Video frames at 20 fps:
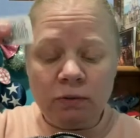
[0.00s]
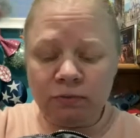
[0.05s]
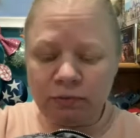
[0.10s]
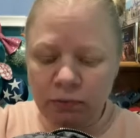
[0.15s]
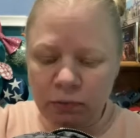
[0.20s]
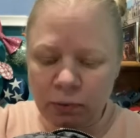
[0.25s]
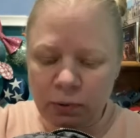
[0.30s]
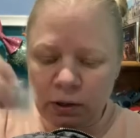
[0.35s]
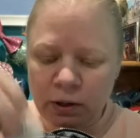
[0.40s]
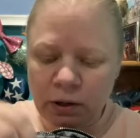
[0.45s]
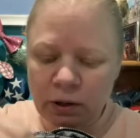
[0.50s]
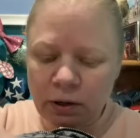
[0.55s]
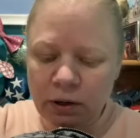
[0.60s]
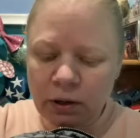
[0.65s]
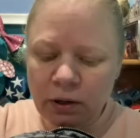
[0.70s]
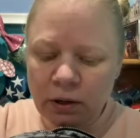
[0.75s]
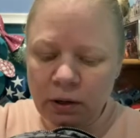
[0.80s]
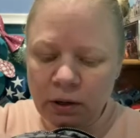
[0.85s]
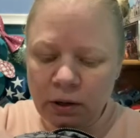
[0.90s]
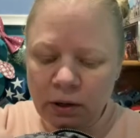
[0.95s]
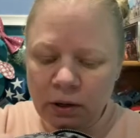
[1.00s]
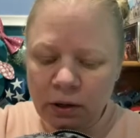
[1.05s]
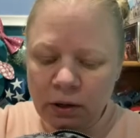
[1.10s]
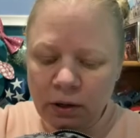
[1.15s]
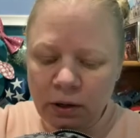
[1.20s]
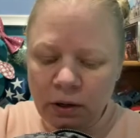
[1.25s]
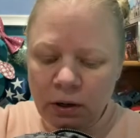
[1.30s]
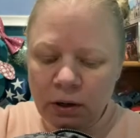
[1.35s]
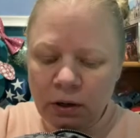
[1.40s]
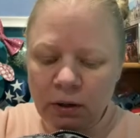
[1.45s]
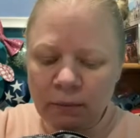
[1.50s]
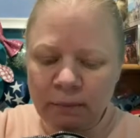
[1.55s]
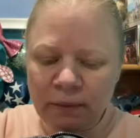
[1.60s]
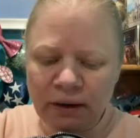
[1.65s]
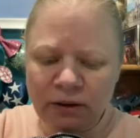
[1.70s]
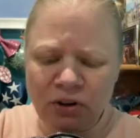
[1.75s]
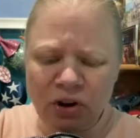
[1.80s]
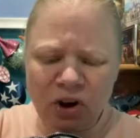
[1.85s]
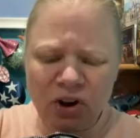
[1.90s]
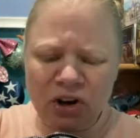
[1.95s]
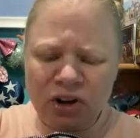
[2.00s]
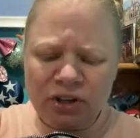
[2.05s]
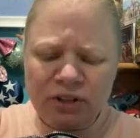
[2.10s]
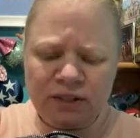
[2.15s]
for my daughter.